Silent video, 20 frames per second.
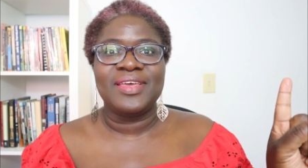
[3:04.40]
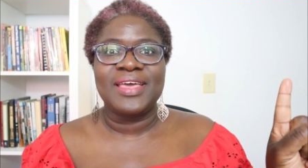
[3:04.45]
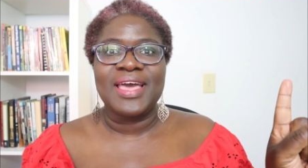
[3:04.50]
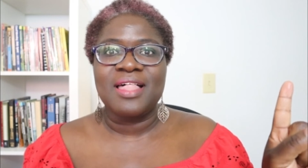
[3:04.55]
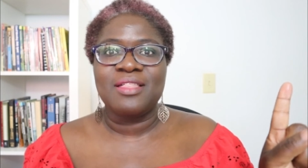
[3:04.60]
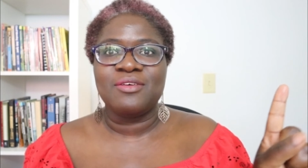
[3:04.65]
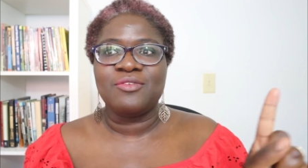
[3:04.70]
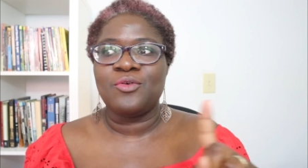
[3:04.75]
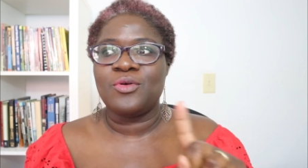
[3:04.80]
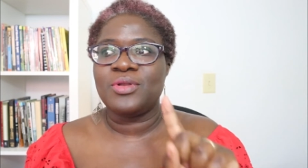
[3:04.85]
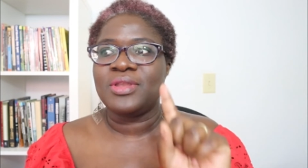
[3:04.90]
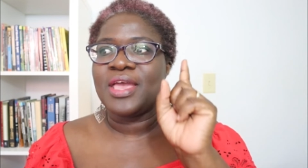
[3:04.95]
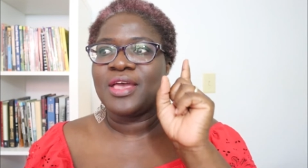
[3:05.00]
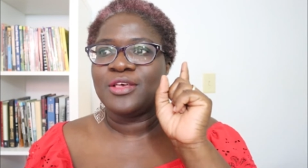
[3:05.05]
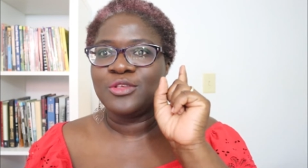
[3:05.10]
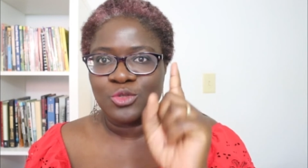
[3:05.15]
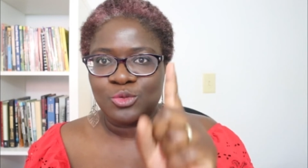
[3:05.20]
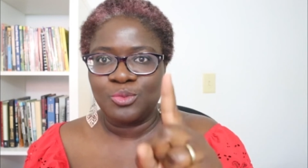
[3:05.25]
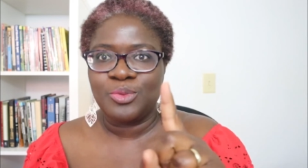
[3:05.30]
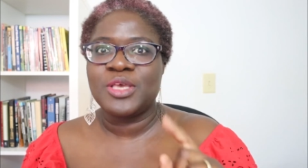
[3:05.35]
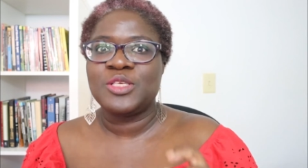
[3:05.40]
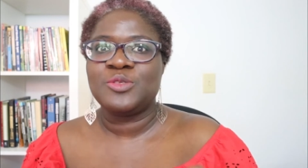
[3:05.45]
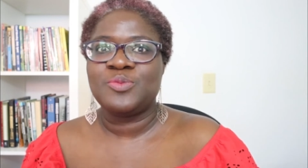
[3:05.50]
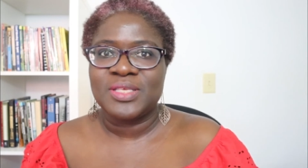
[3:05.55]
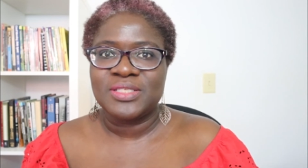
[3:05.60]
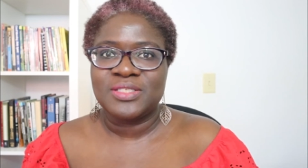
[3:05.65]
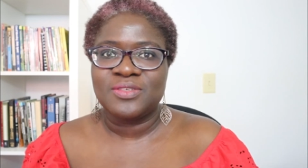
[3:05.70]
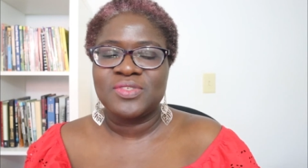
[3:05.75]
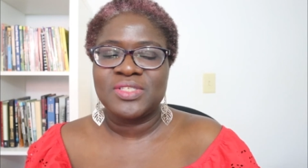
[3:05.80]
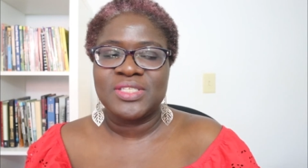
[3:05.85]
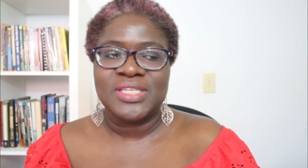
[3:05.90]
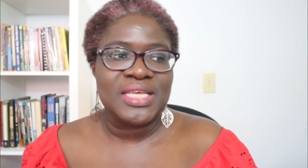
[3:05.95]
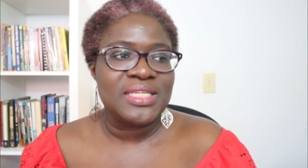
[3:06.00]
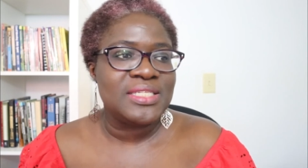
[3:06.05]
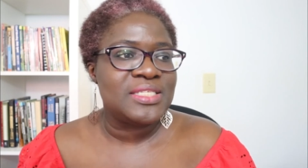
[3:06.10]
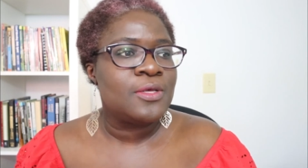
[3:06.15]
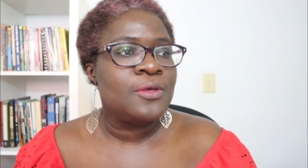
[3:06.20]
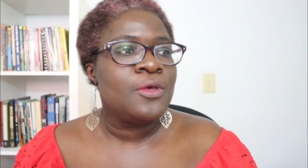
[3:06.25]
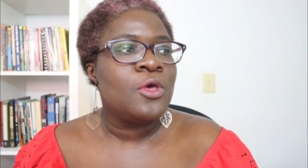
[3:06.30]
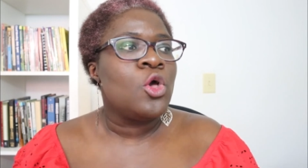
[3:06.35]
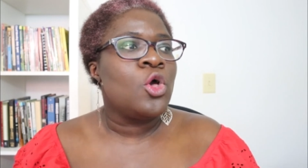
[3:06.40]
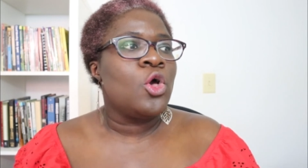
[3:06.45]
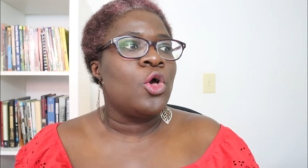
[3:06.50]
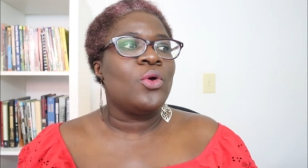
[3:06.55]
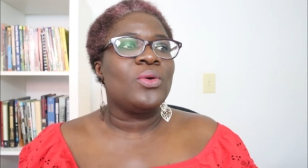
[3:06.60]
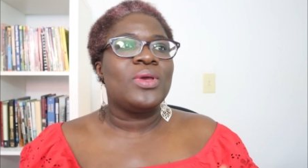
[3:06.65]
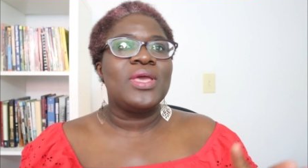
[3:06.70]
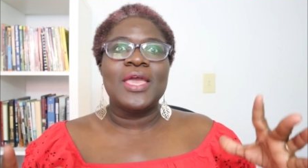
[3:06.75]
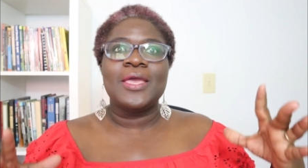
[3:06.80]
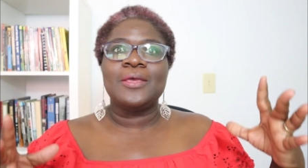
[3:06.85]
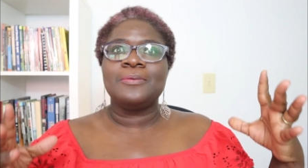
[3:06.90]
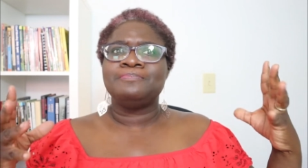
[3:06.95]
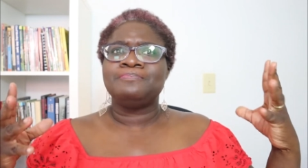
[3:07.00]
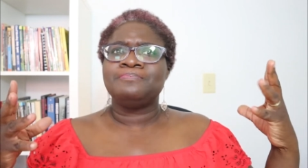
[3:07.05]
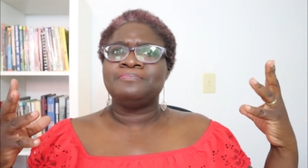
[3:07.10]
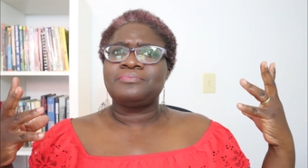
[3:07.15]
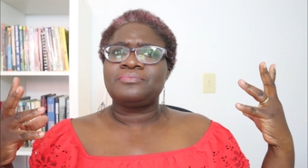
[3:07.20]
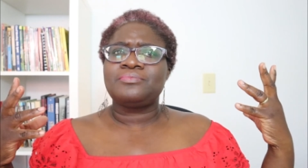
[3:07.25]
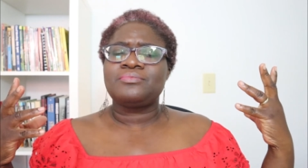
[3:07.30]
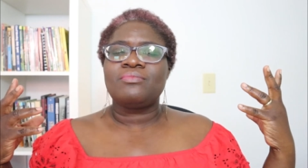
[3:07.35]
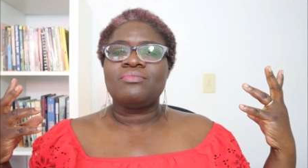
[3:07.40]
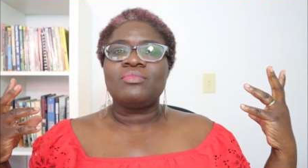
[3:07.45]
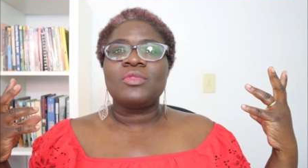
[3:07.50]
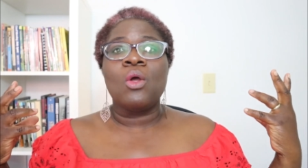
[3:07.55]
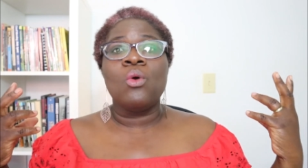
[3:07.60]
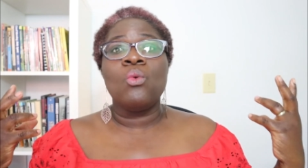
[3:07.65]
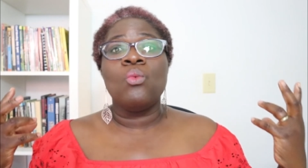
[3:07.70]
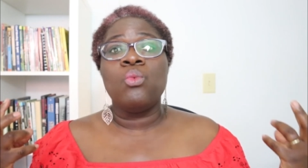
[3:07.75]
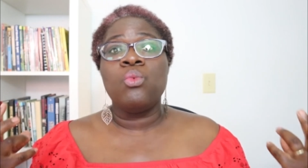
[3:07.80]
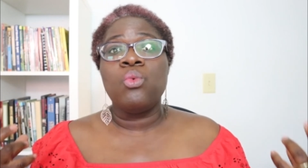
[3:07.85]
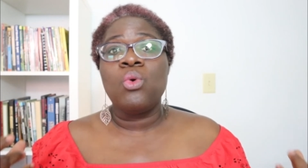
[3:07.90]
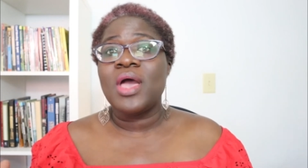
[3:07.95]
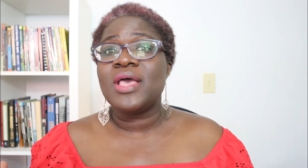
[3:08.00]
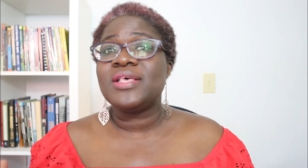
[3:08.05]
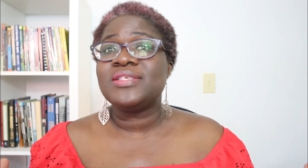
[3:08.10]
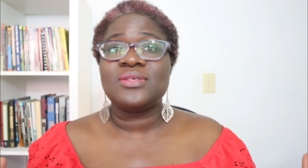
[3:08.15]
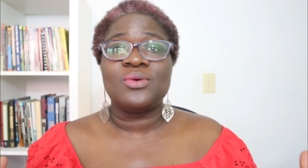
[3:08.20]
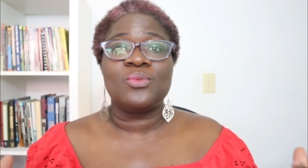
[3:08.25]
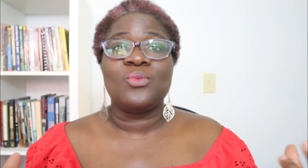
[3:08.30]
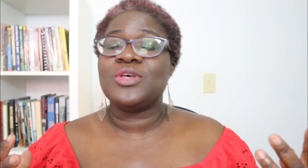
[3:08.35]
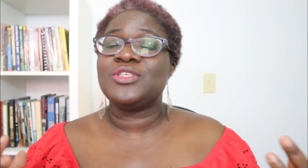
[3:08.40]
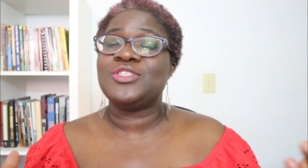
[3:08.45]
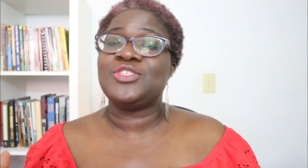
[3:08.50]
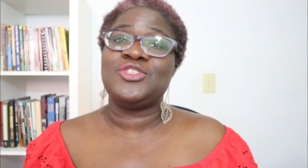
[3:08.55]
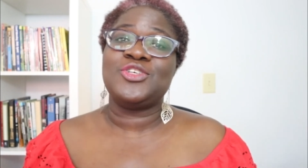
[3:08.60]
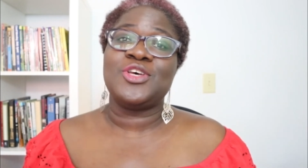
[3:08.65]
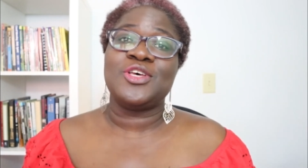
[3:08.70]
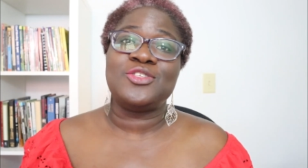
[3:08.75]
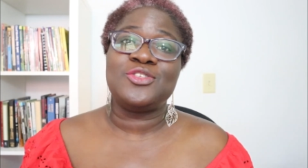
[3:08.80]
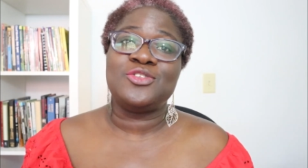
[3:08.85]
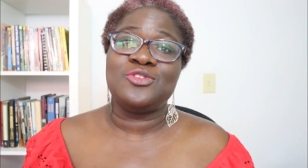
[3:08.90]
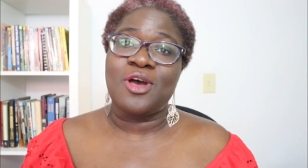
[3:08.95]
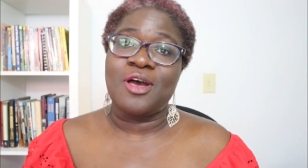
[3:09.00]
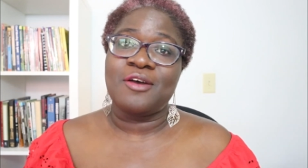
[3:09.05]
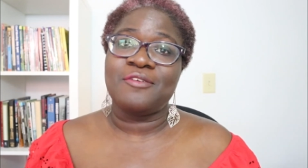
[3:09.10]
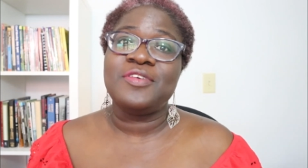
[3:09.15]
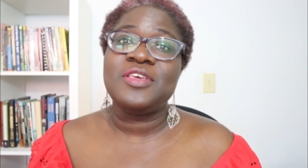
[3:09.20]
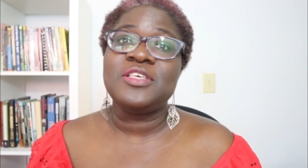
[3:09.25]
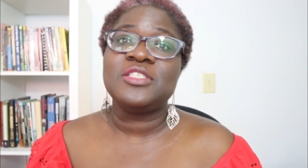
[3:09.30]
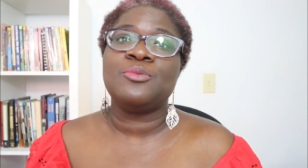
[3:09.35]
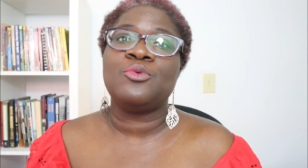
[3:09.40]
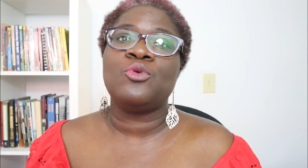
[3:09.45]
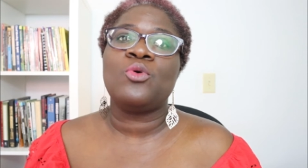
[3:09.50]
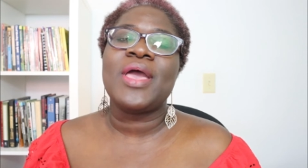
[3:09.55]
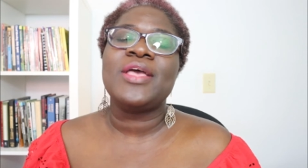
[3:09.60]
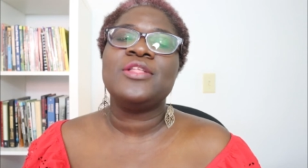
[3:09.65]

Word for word: in California, super expensive state, okay, was just not feasible.